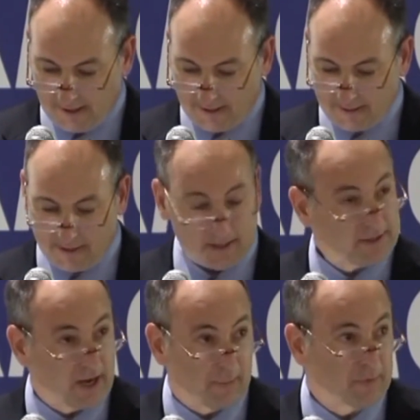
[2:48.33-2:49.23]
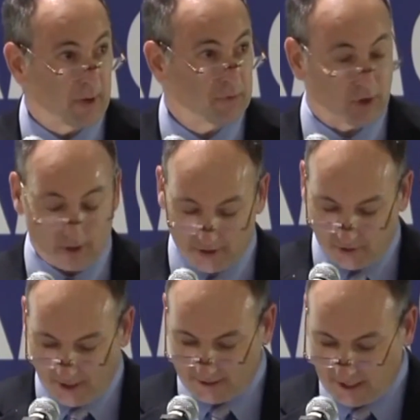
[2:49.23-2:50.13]
in an attempt, I'm sure,
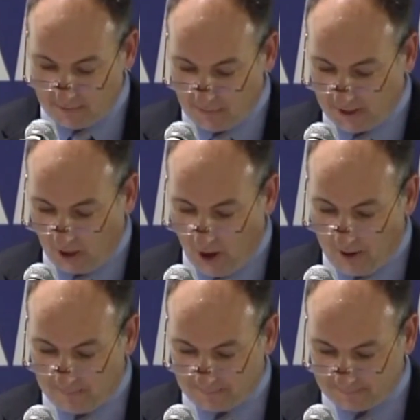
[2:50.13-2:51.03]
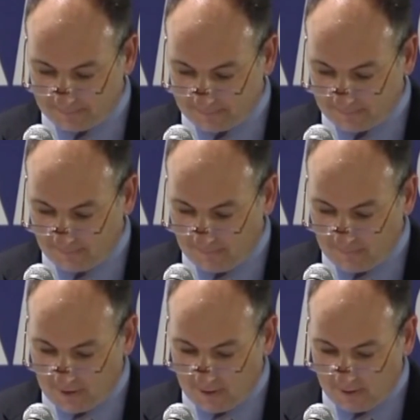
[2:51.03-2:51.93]
to try to keep me calm.
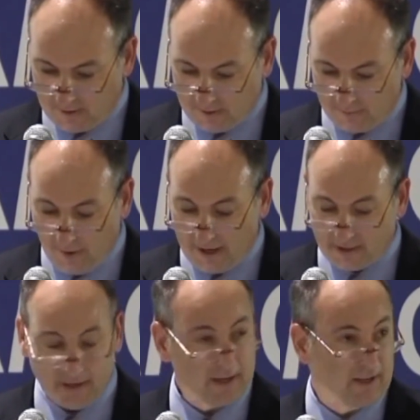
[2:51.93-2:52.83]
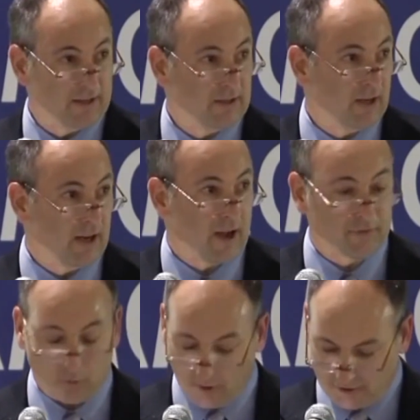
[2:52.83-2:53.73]
Finally, and
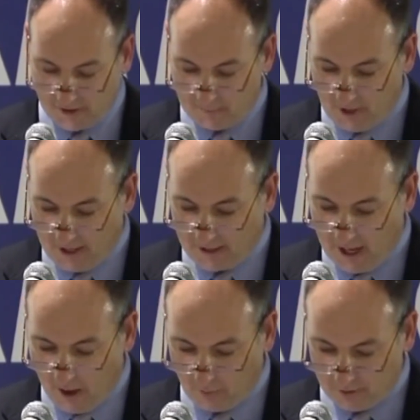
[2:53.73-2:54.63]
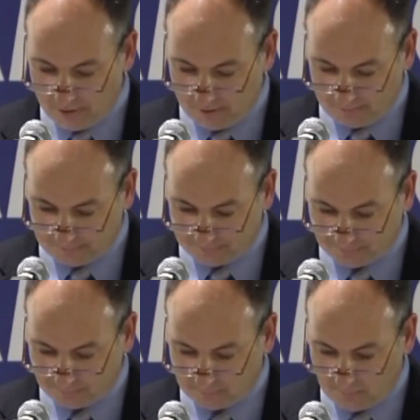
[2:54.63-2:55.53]
after what seemed like hours,
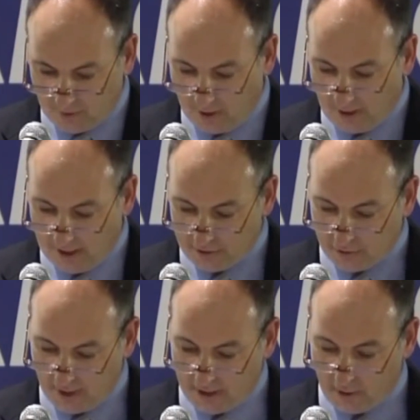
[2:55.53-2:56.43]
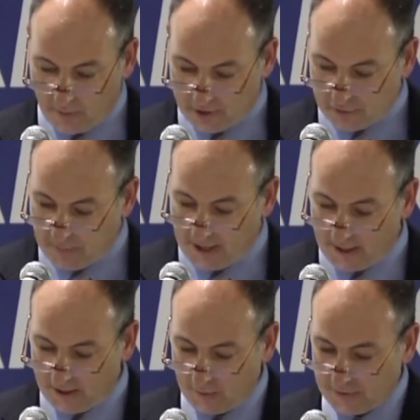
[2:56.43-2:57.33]
our head trainer, Rich
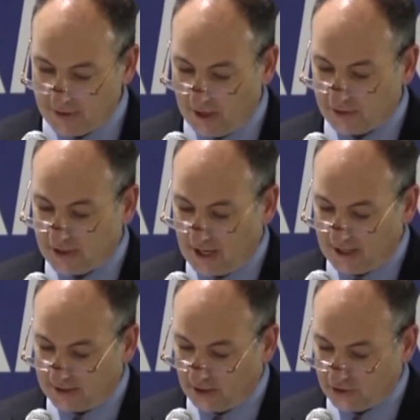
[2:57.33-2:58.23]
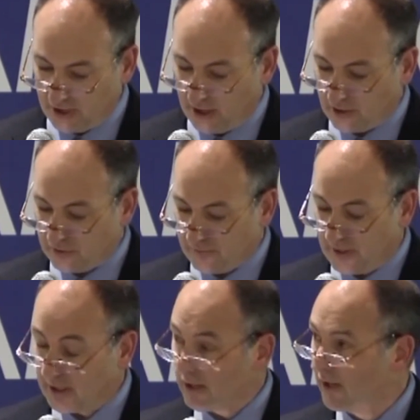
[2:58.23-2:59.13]
Bennett, who was now standing near JR's
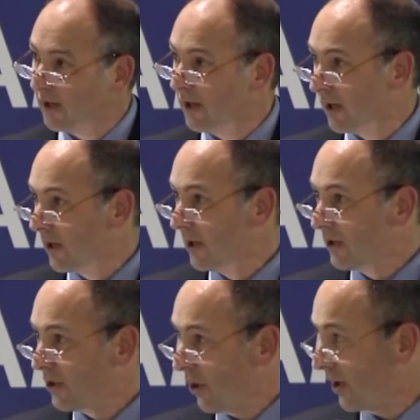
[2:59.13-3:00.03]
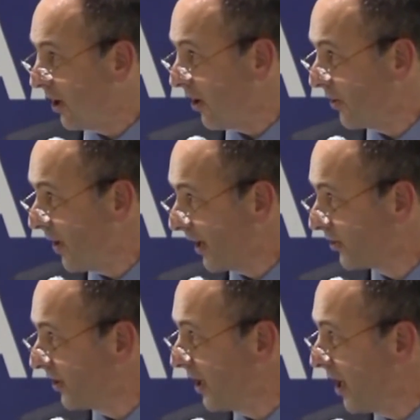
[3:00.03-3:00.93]
feet, turned in our
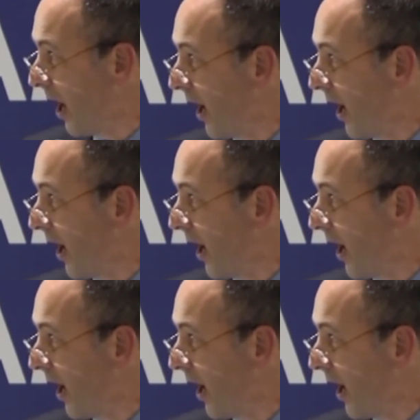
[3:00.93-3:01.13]
direction